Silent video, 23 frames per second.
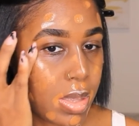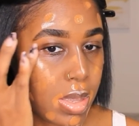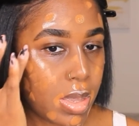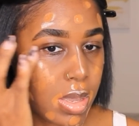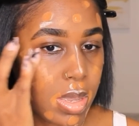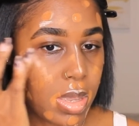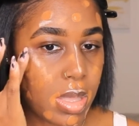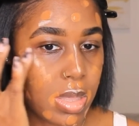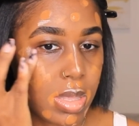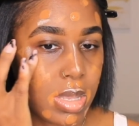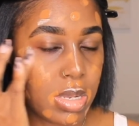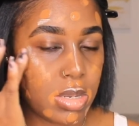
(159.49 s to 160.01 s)

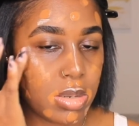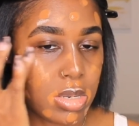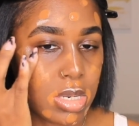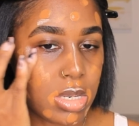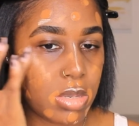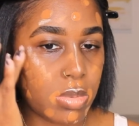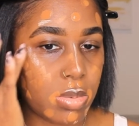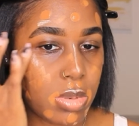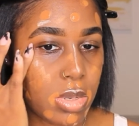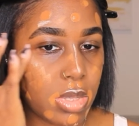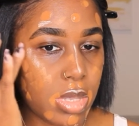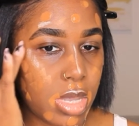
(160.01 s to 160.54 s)
And this
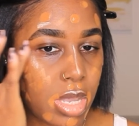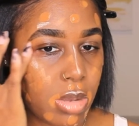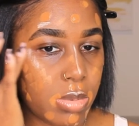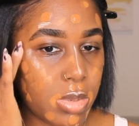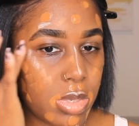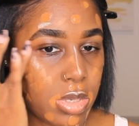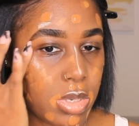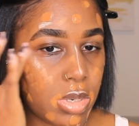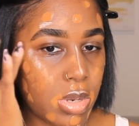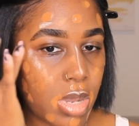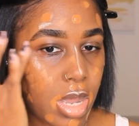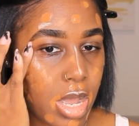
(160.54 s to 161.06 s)
just really
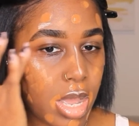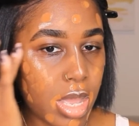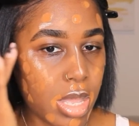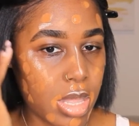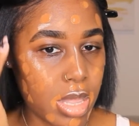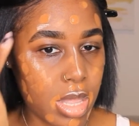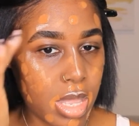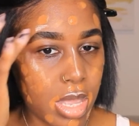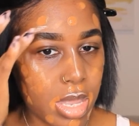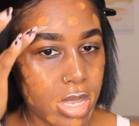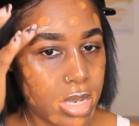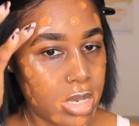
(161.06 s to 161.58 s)
helps you
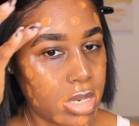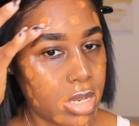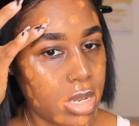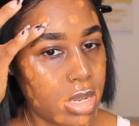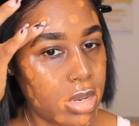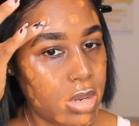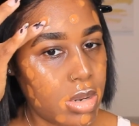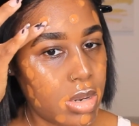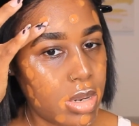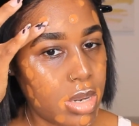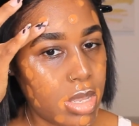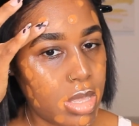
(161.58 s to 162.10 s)
highlight
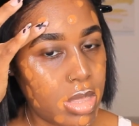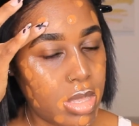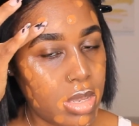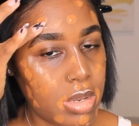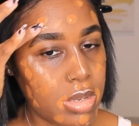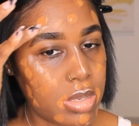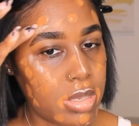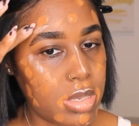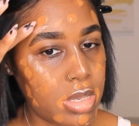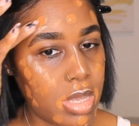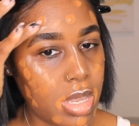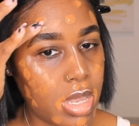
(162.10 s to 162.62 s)
underneath your
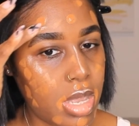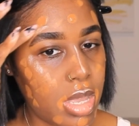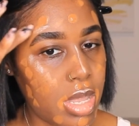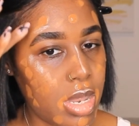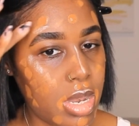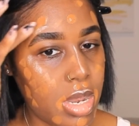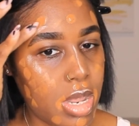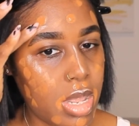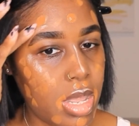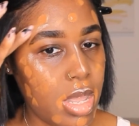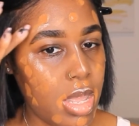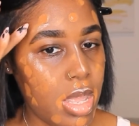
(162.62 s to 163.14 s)

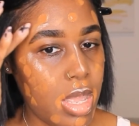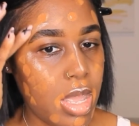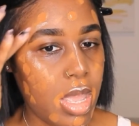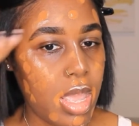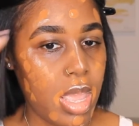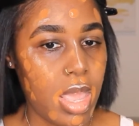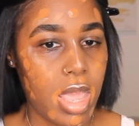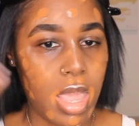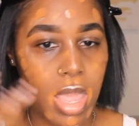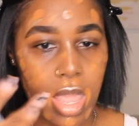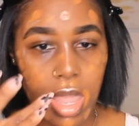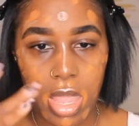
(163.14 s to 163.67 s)
skin,
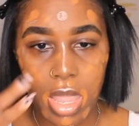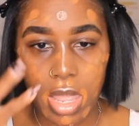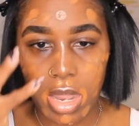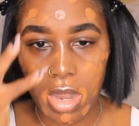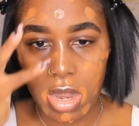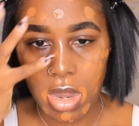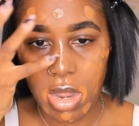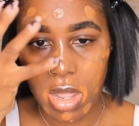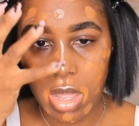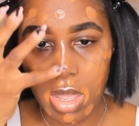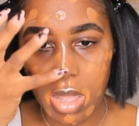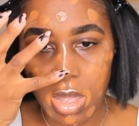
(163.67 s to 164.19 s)

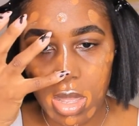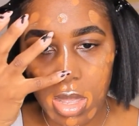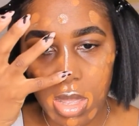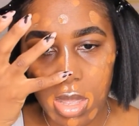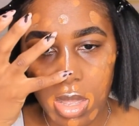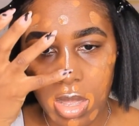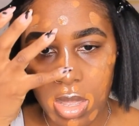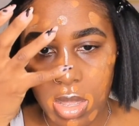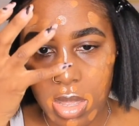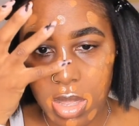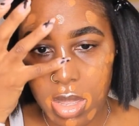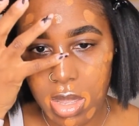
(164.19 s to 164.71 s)
and
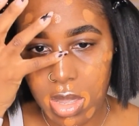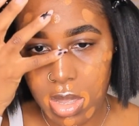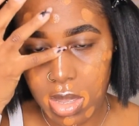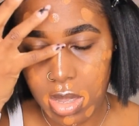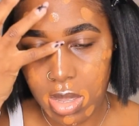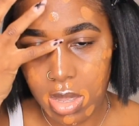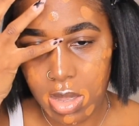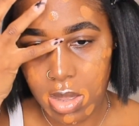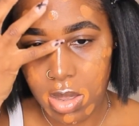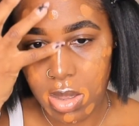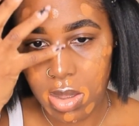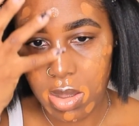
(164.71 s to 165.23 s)

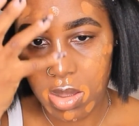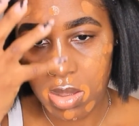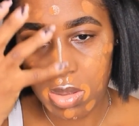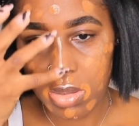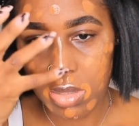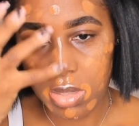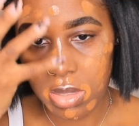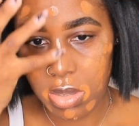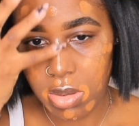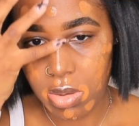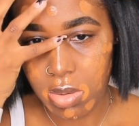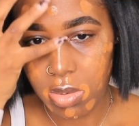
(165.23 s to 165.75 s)

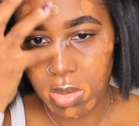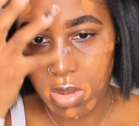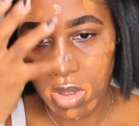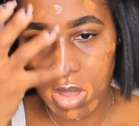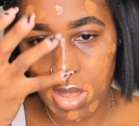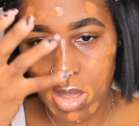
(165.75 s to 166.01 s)
also